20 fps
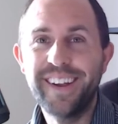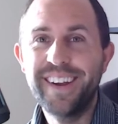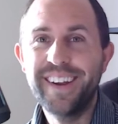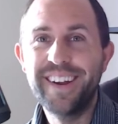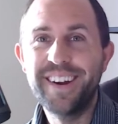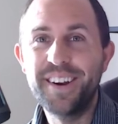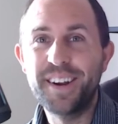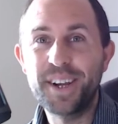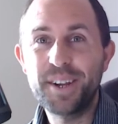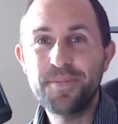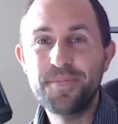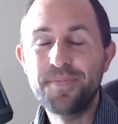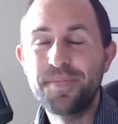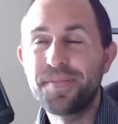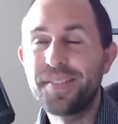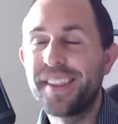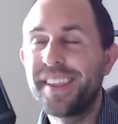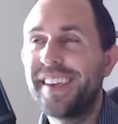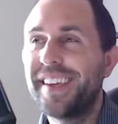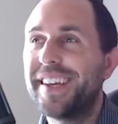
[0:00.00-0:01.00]
right?
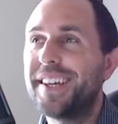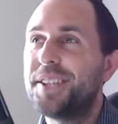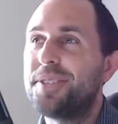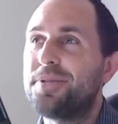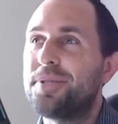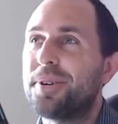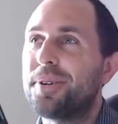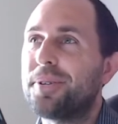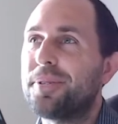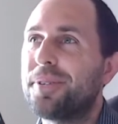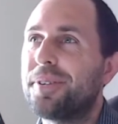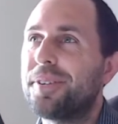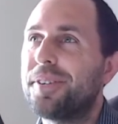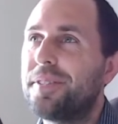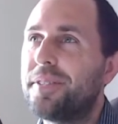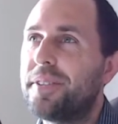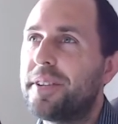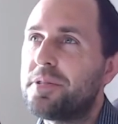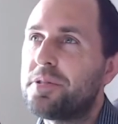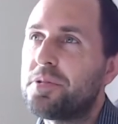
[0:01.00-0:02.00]
So
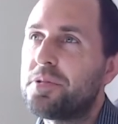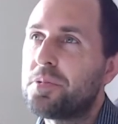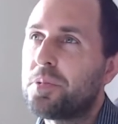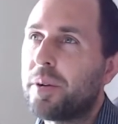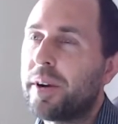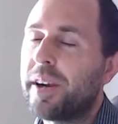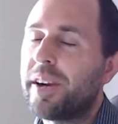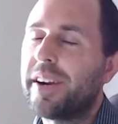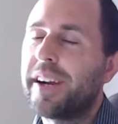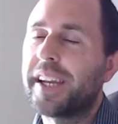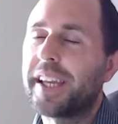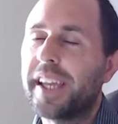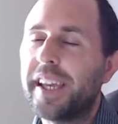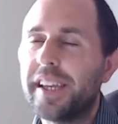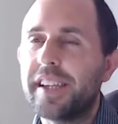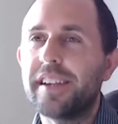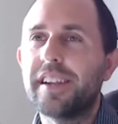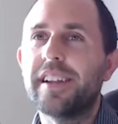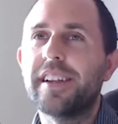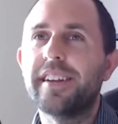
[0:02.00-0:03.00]
this is where,
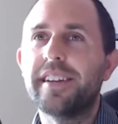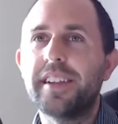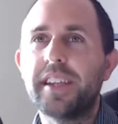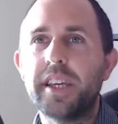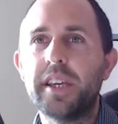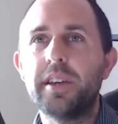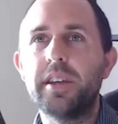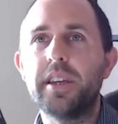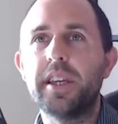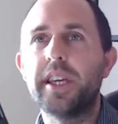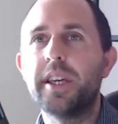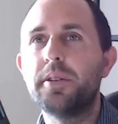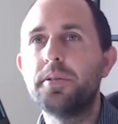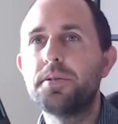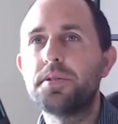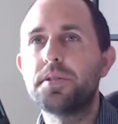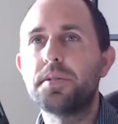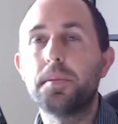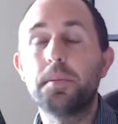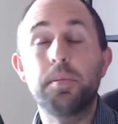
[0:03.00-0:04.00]
again, he
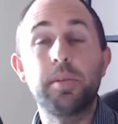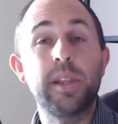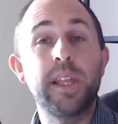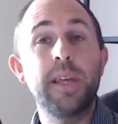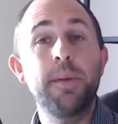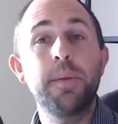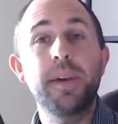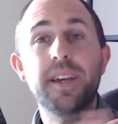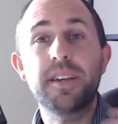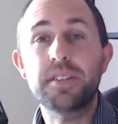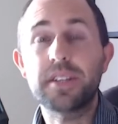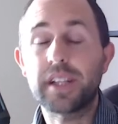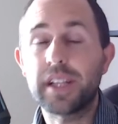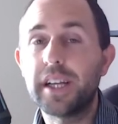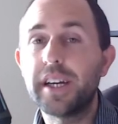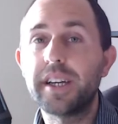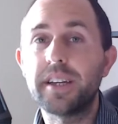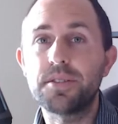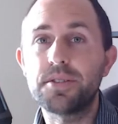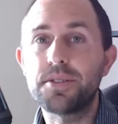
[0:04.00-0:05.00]
was blaming his
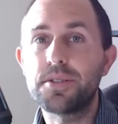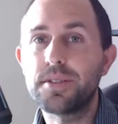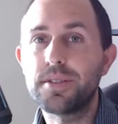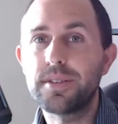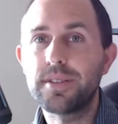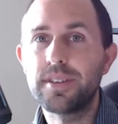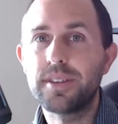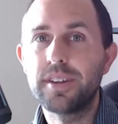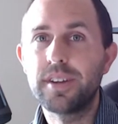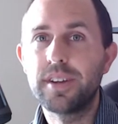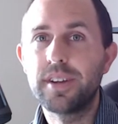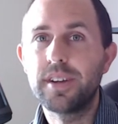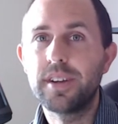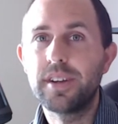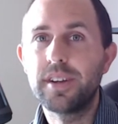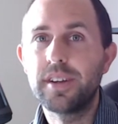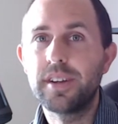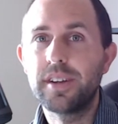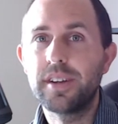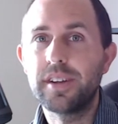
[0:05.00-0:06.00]
clients.
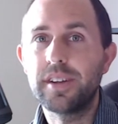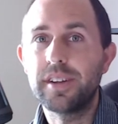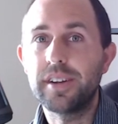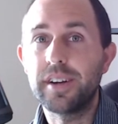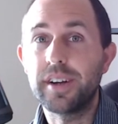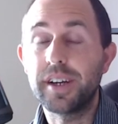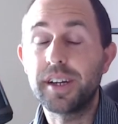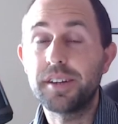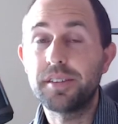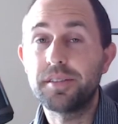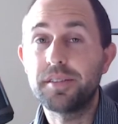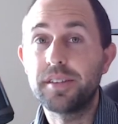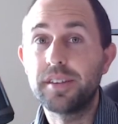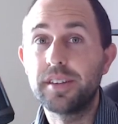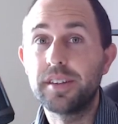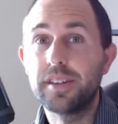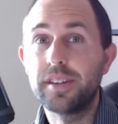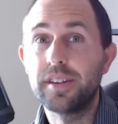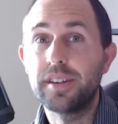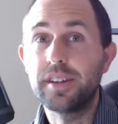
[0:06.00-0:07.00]
All right,
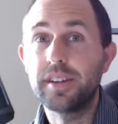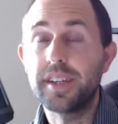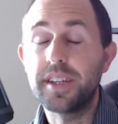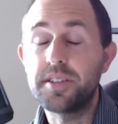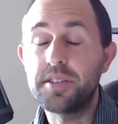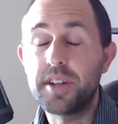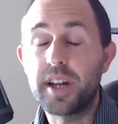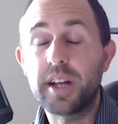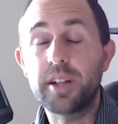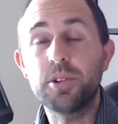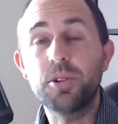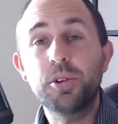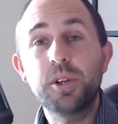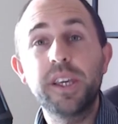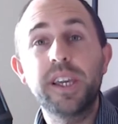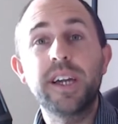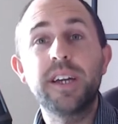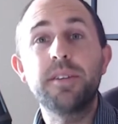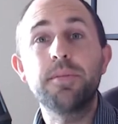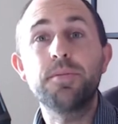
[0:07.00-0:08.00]
he's not
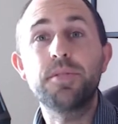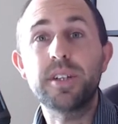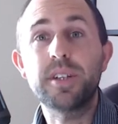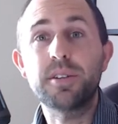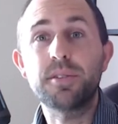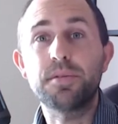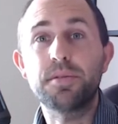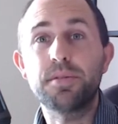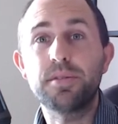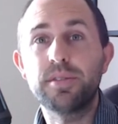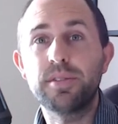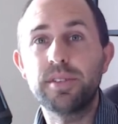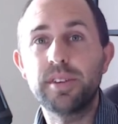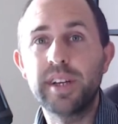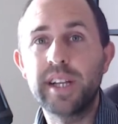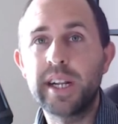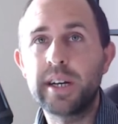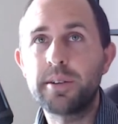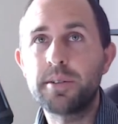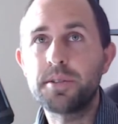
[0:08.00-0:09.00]
looking at himself.
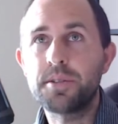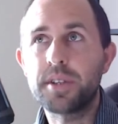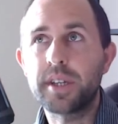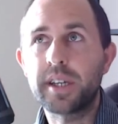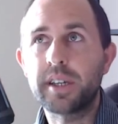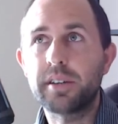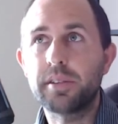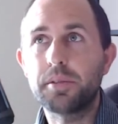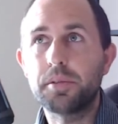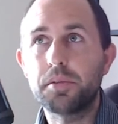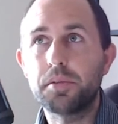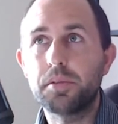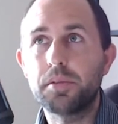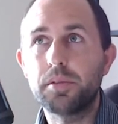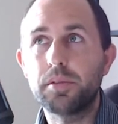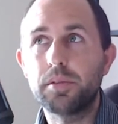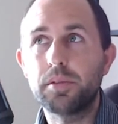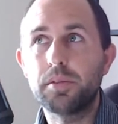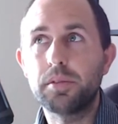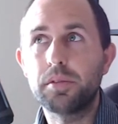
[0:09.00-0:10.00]
And I was like,
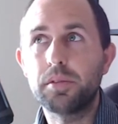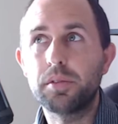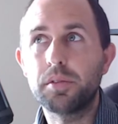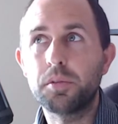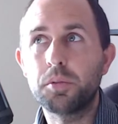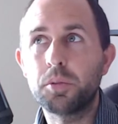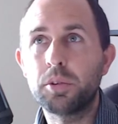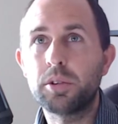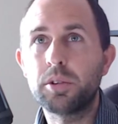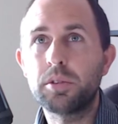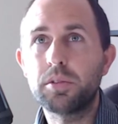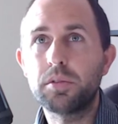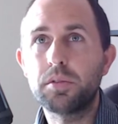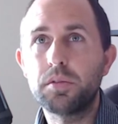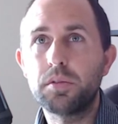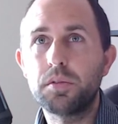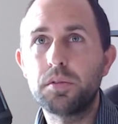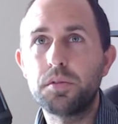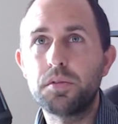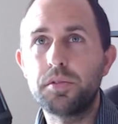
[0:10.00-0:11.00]

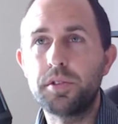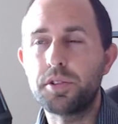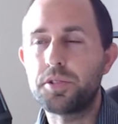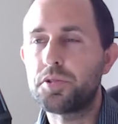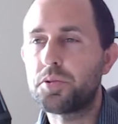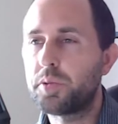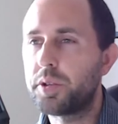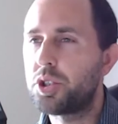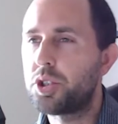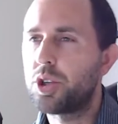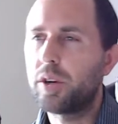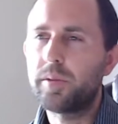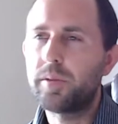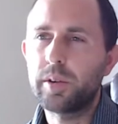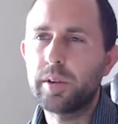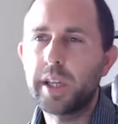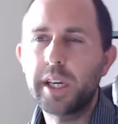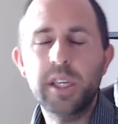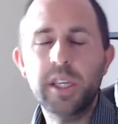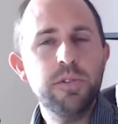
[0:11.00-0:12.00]
well, just switch
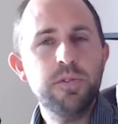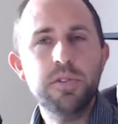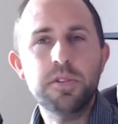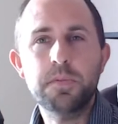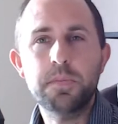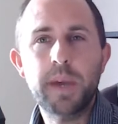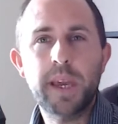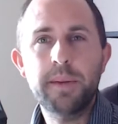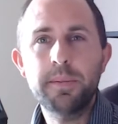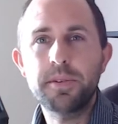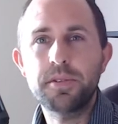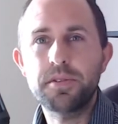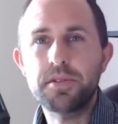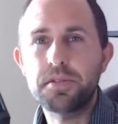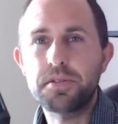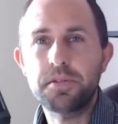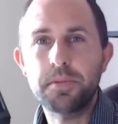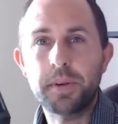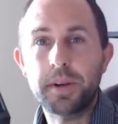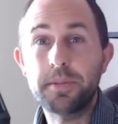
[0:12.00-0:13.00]
over, like, use this payment
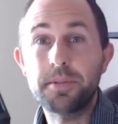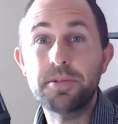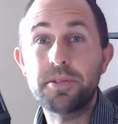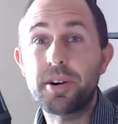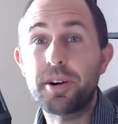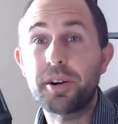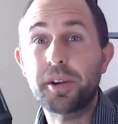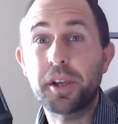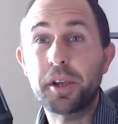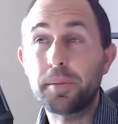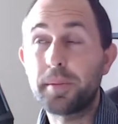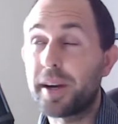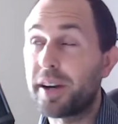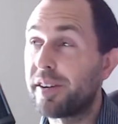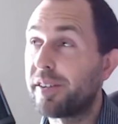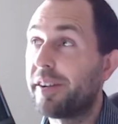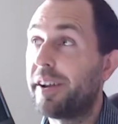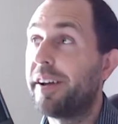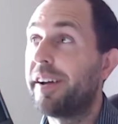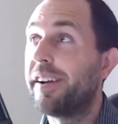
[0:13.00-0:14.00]
system I've been talking
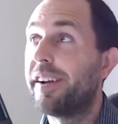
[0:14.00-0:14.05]
about